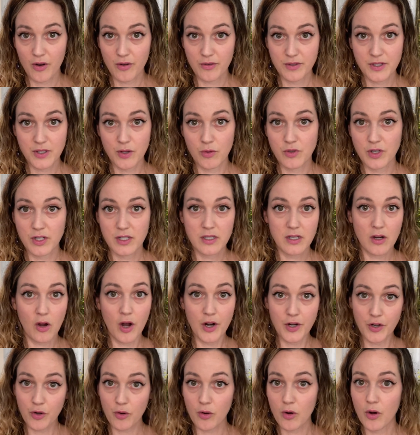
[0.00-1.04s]
also just
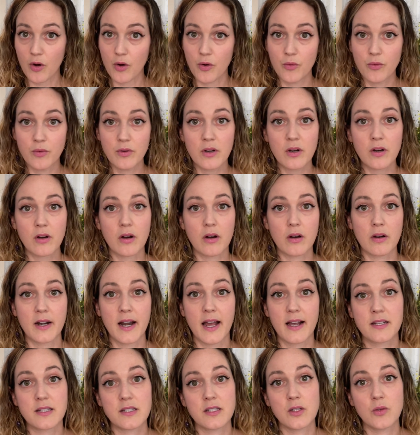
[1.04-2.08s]
on your own are an
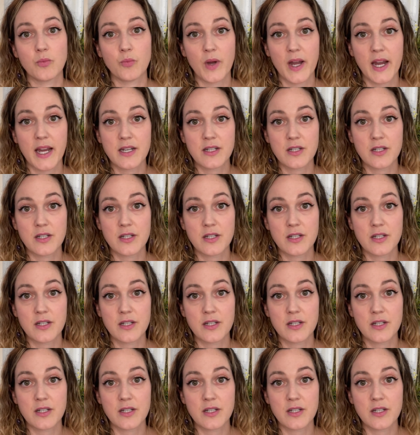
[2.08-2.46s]
excellent way